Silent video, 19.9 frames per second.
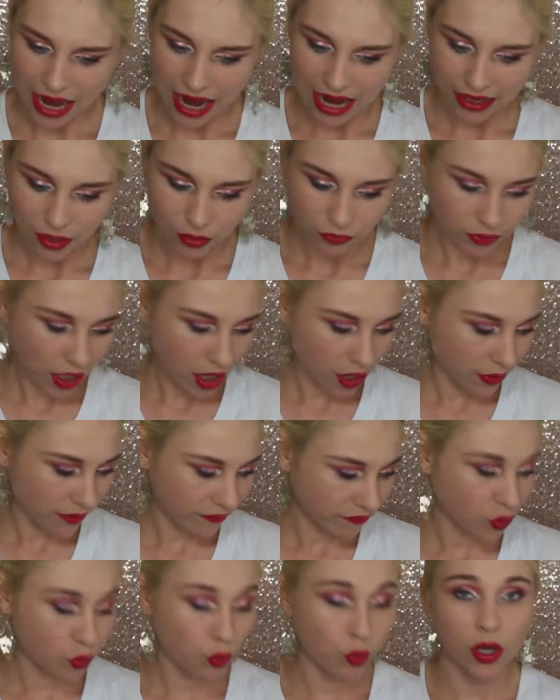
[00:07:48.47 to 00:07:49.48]
I don't know.
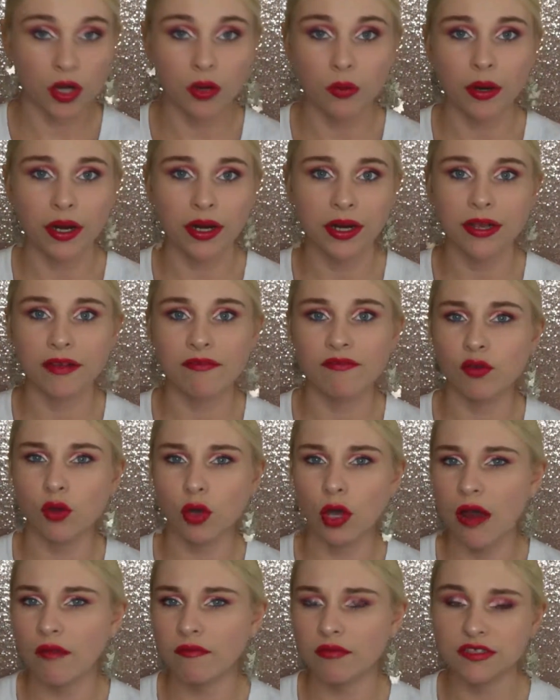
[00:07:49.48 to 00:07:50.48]
If you weren't wearing a full
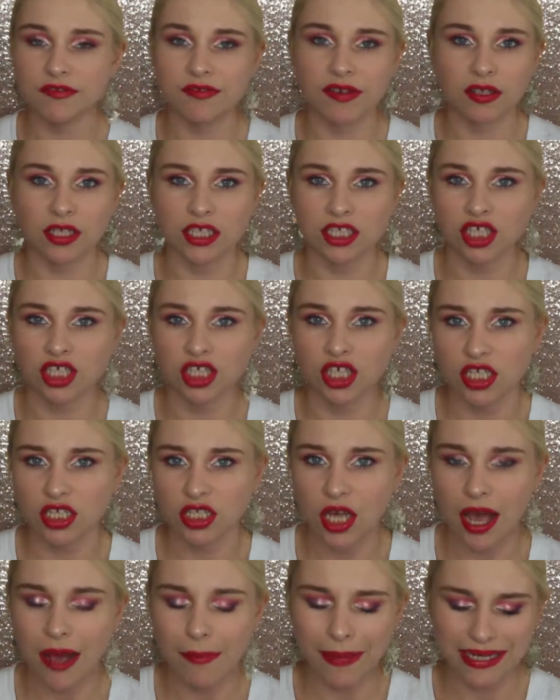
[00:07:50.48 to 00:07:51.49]
coverage foundation on
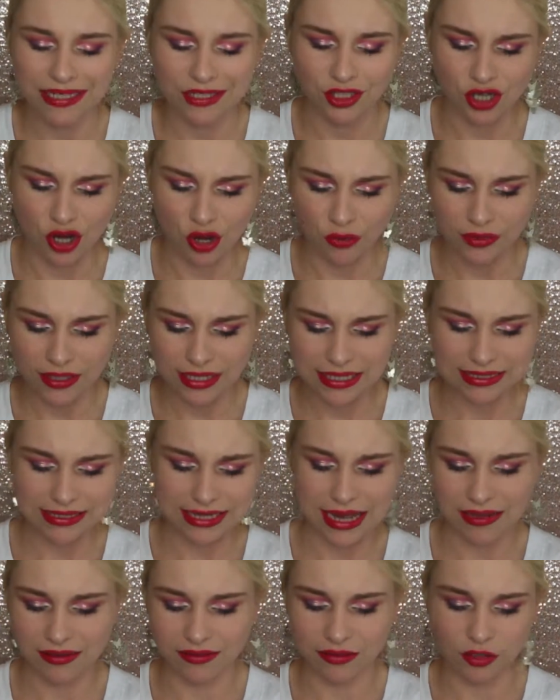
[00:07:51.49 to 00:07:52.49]
top, I don't
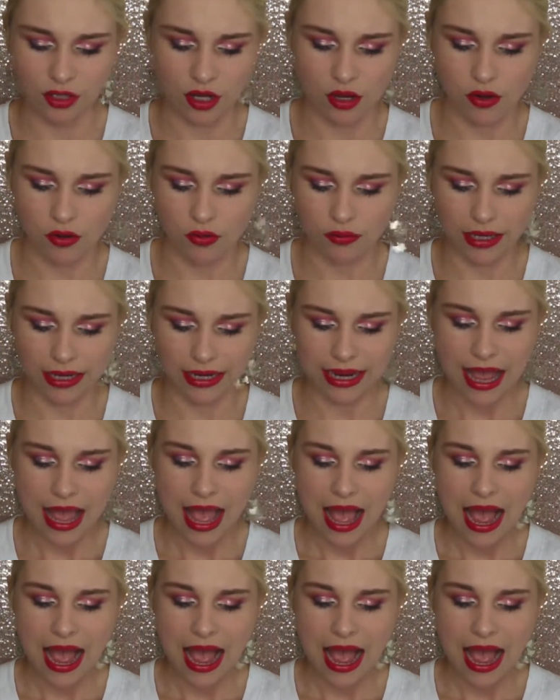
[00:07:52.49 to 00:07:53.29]
exactly know like